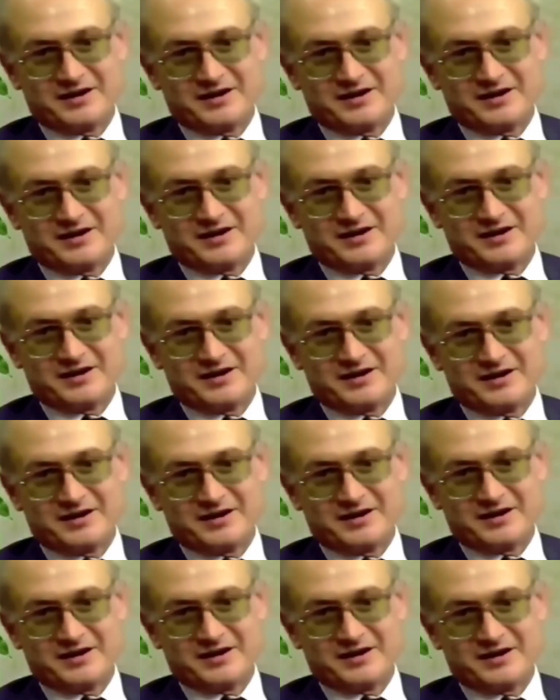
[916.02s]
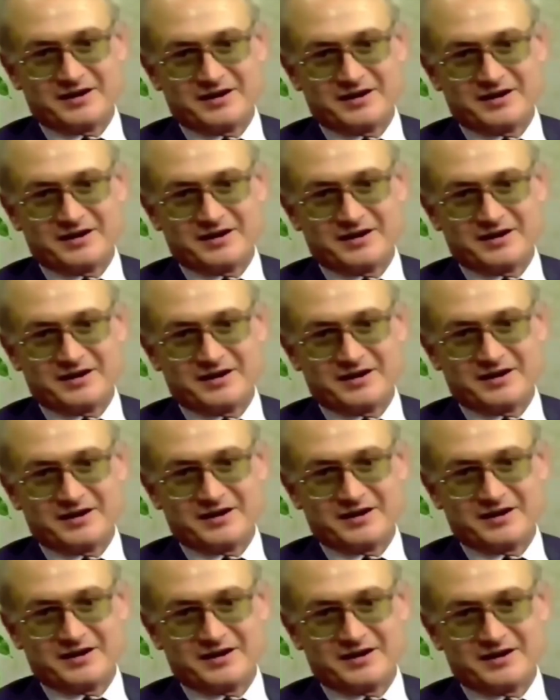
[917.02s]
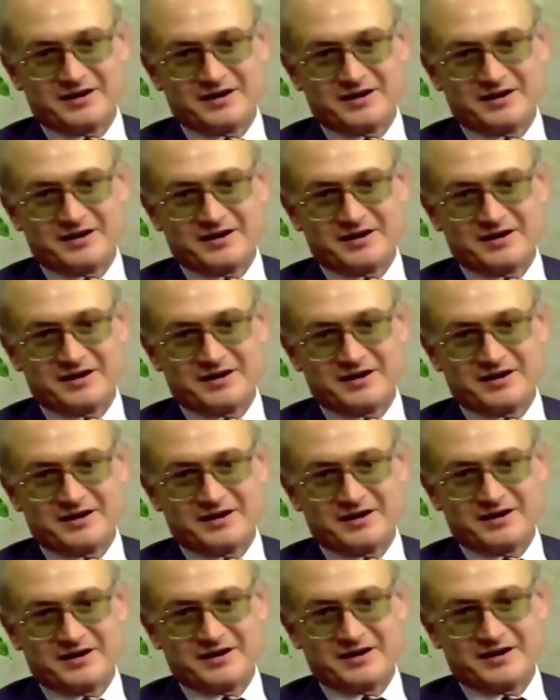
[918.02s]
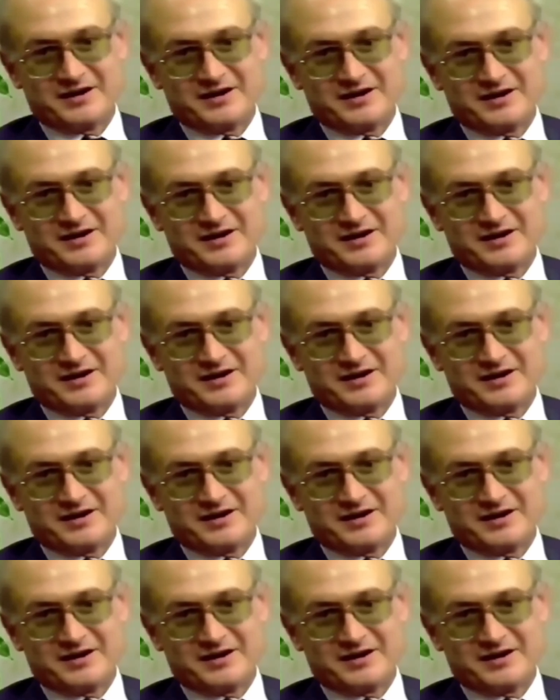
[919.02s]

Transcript: The person shown says nothing.